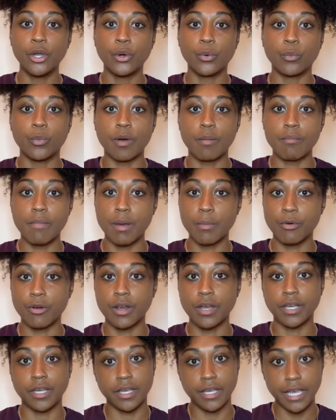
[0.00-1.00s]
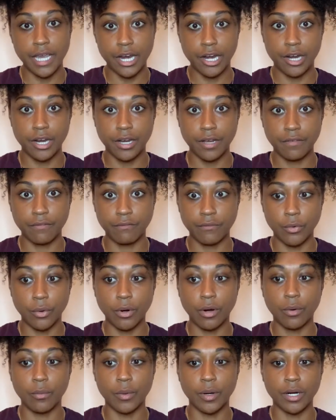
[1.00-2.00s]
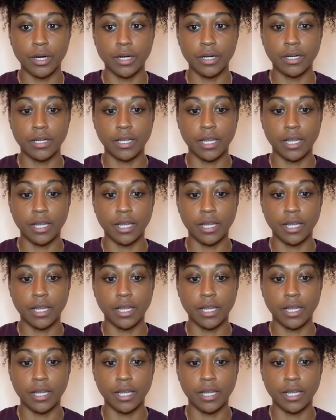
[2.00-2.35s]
remembering and carrying forward